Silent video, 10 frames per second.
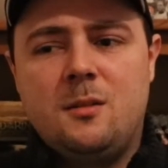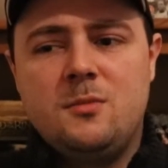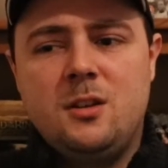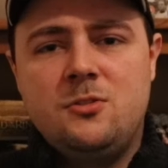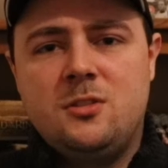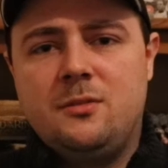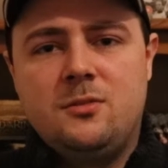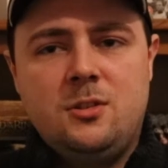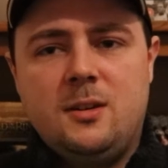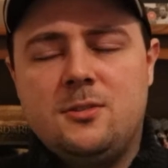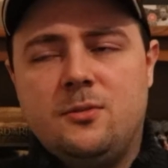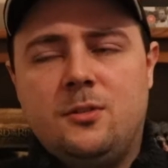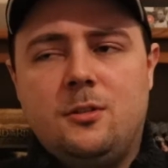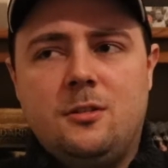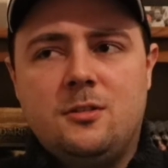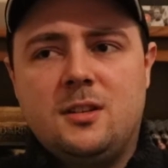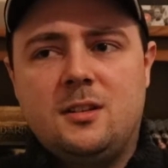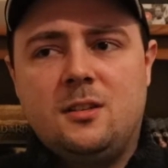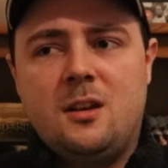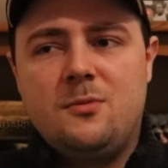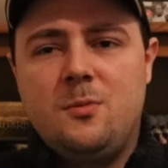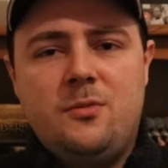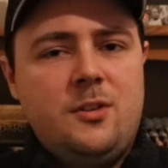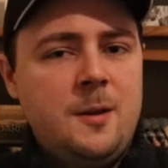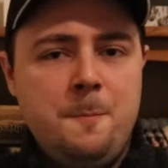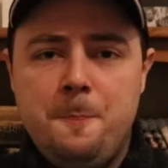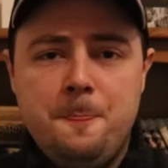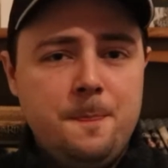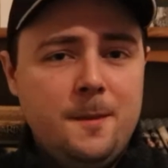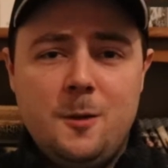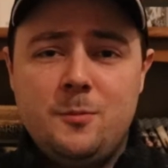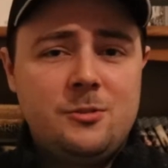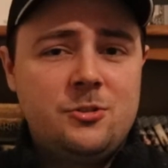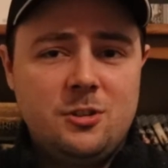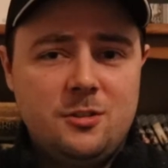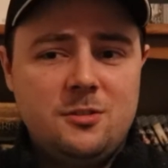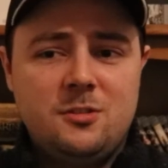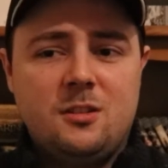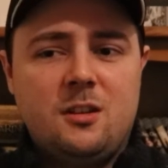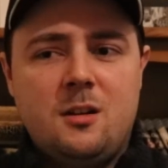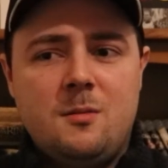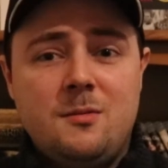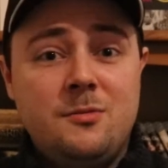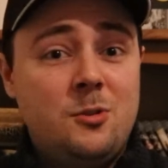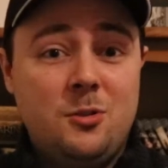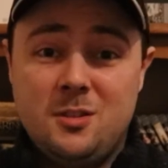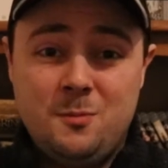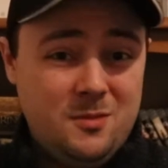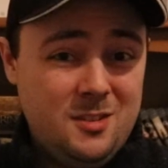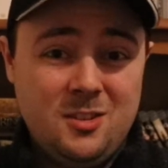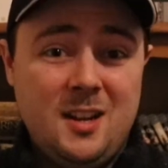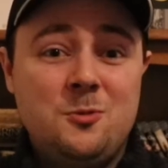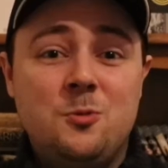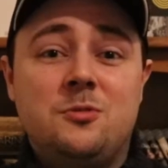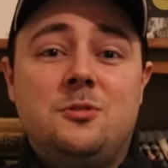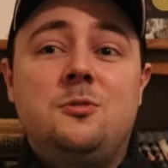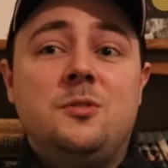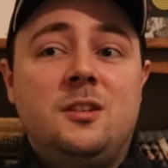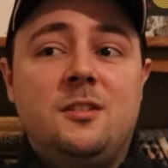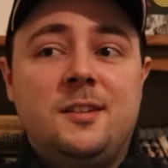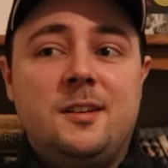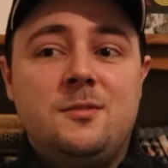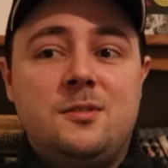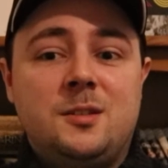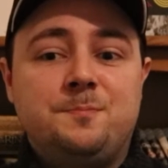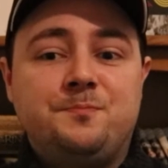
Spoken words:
You know, just over 2 hours, of course, and from the very opening shots, of course, the title crawl, you know, the kind of